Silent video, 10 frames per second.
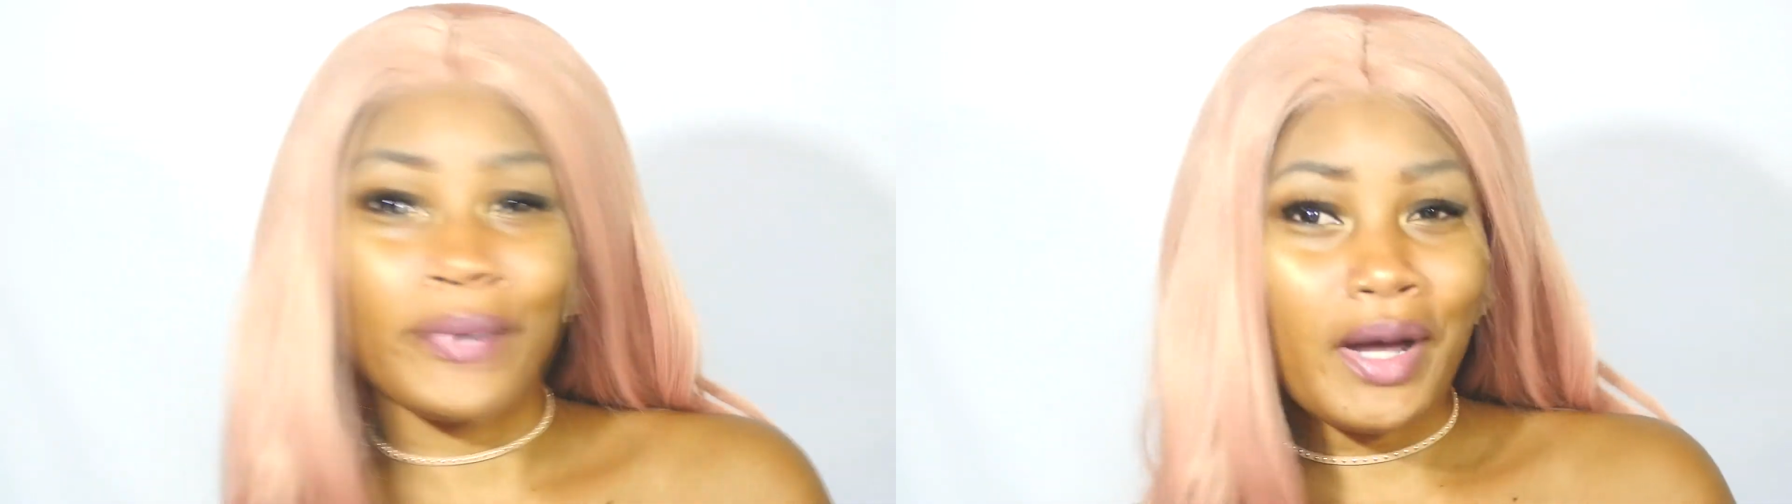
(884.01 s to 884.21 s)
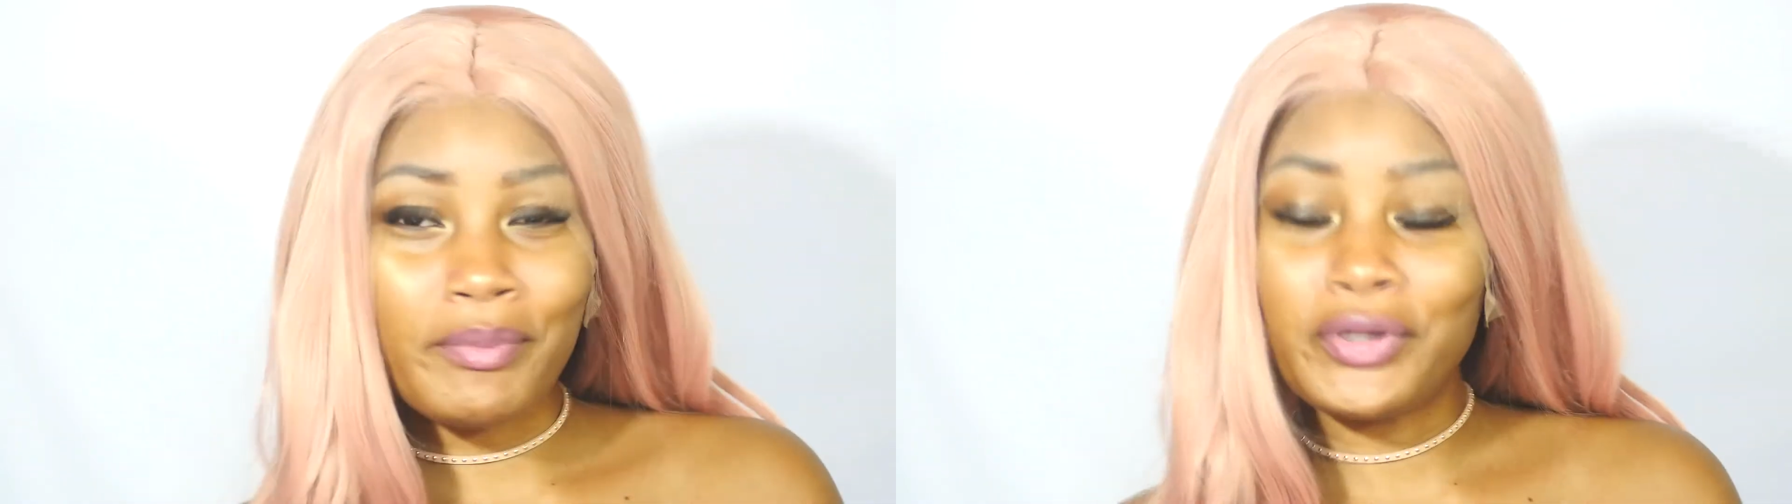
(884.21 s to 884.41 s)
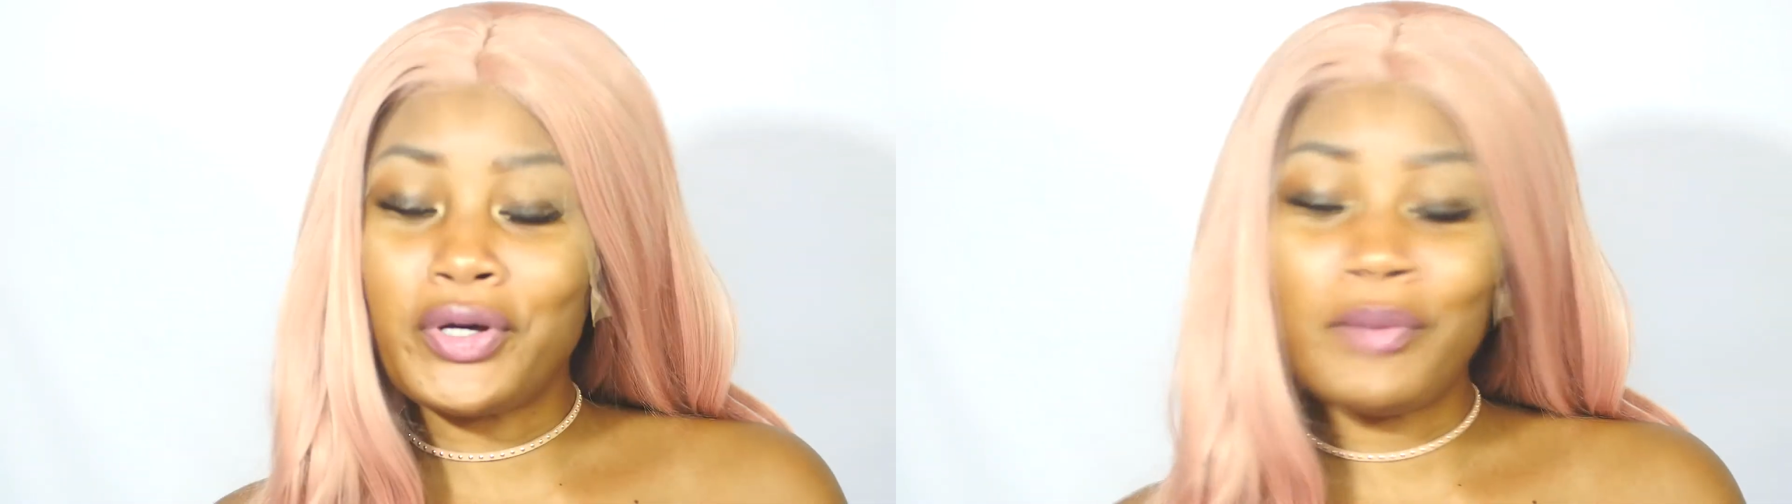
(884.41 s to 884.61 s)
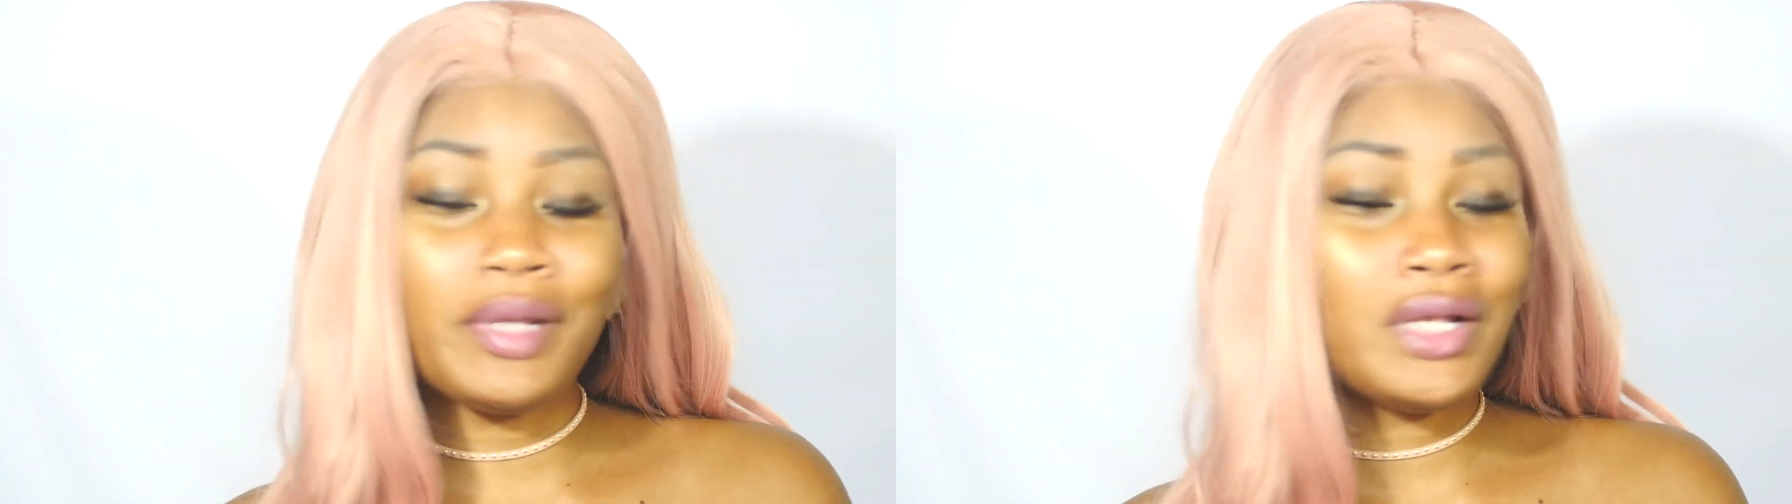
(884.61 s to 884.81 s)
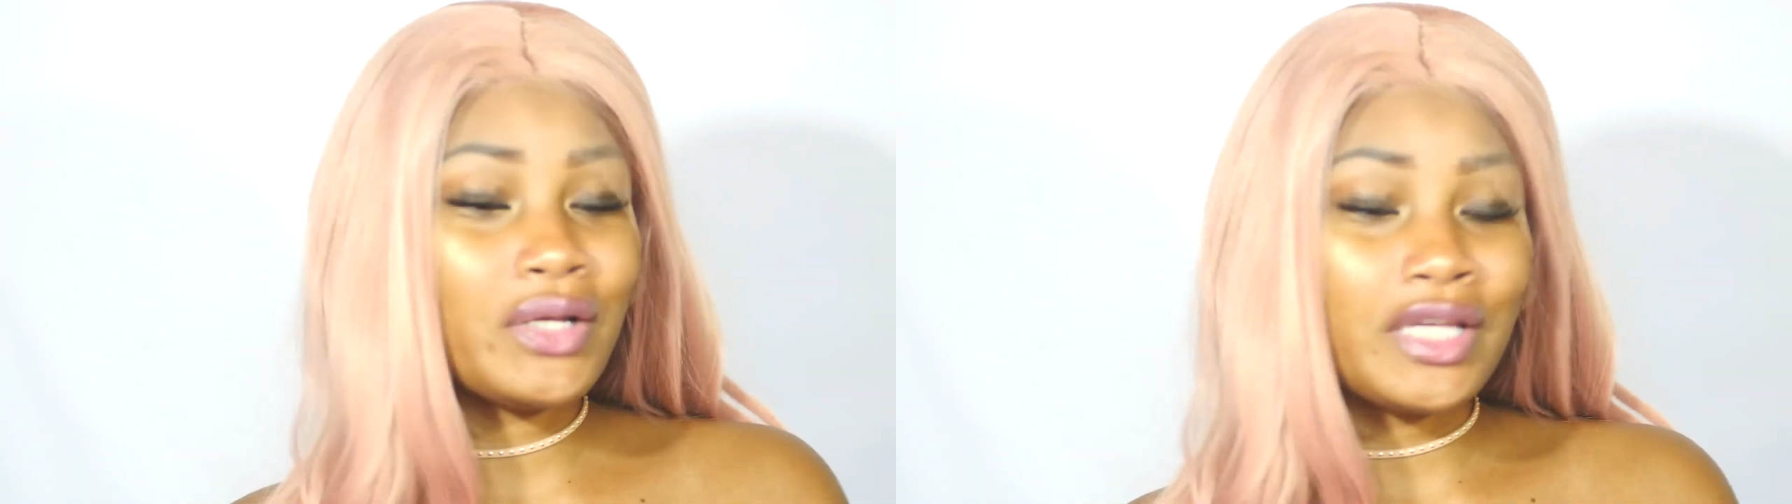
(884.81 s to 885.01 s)
bomb you go
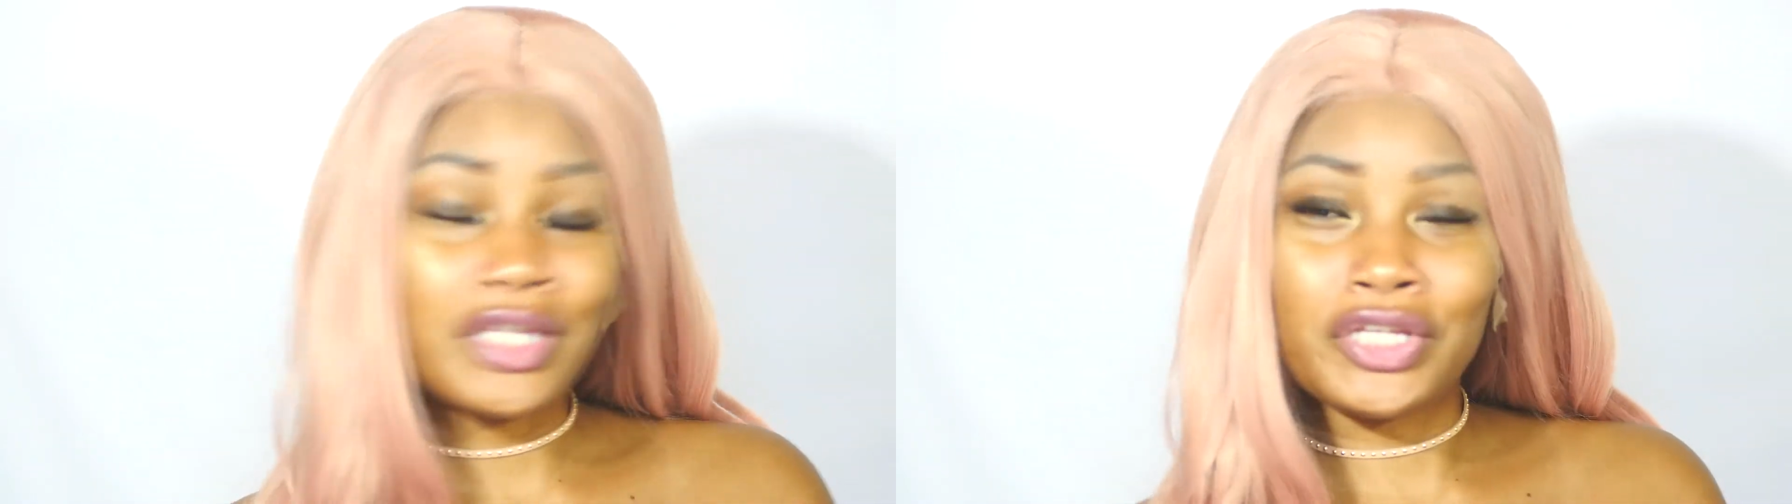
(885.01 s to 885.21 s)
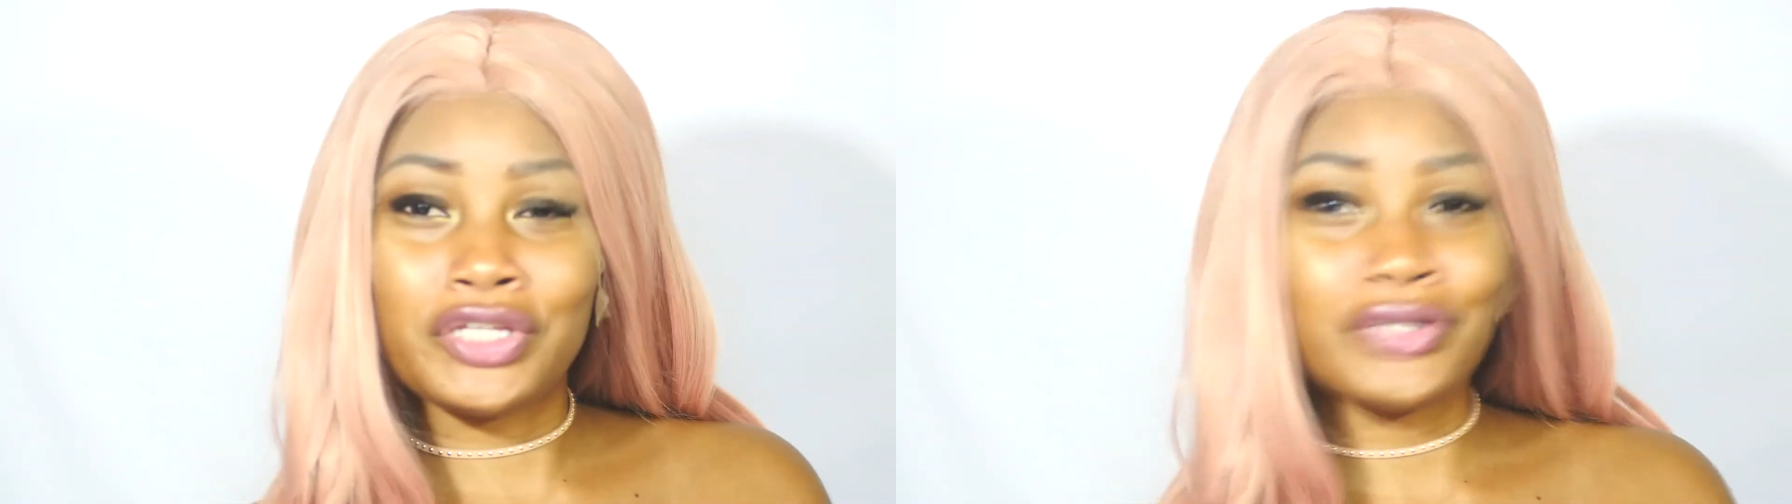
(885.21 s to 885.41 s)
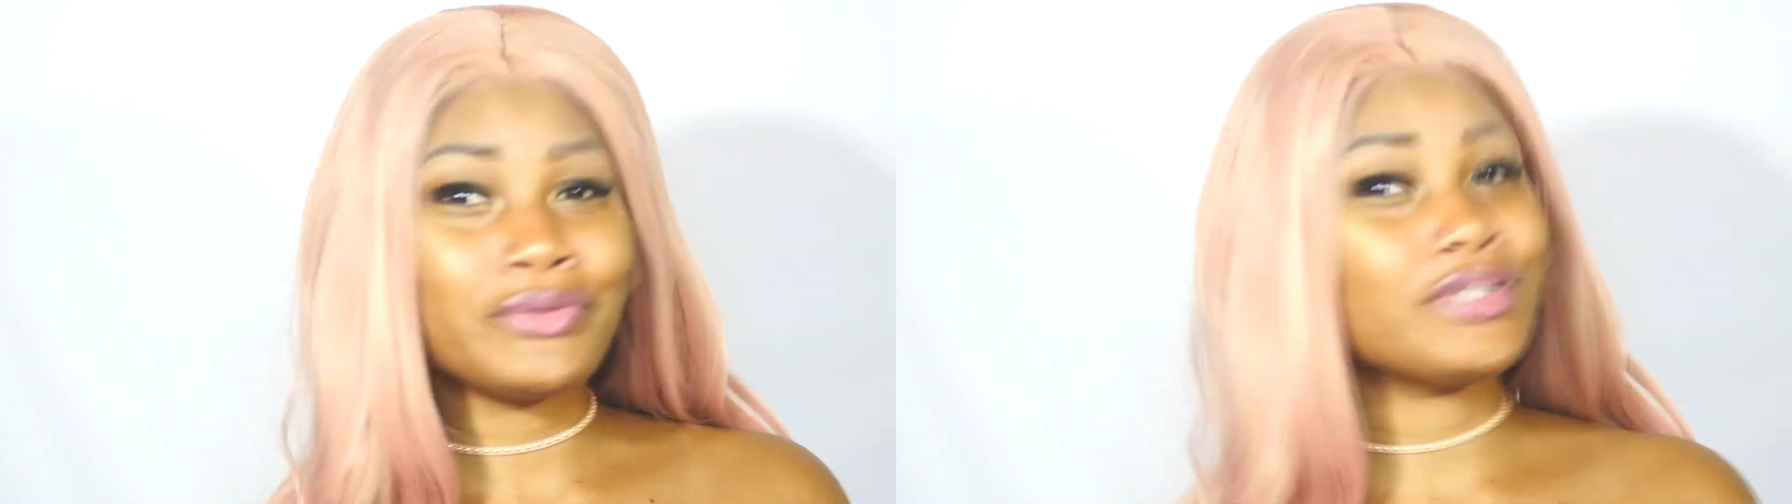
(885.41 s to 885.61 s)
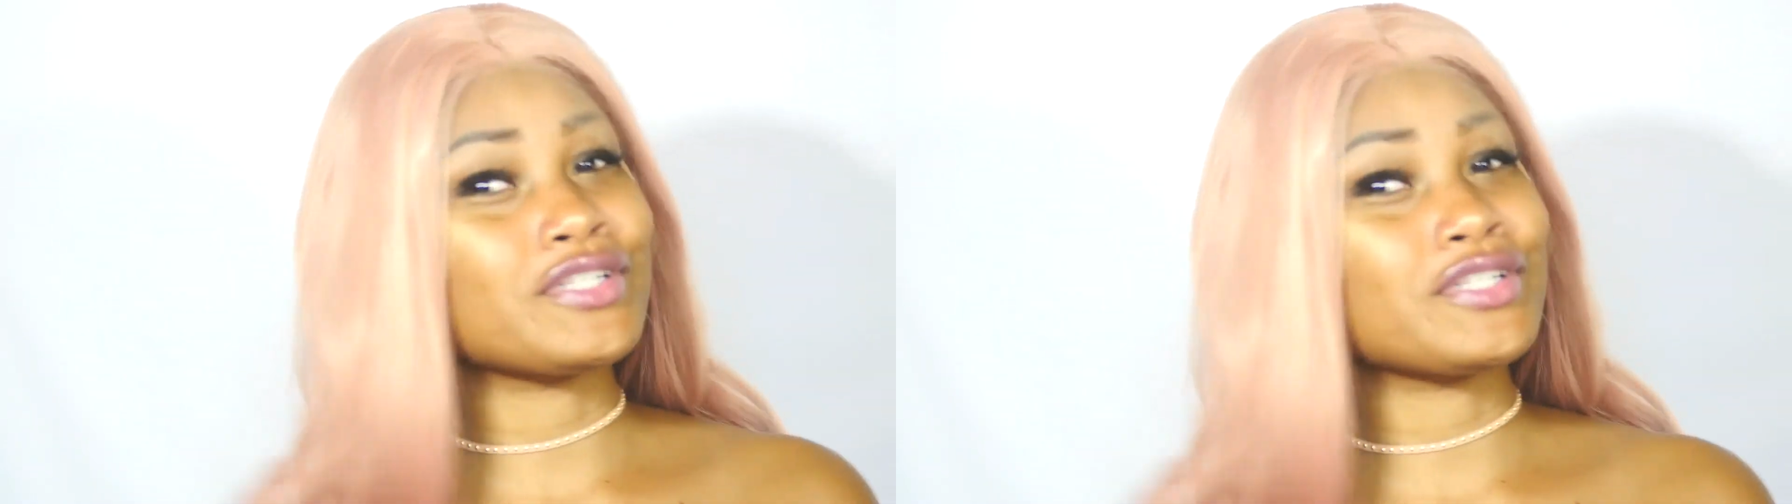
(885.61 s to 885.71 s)
be looking cute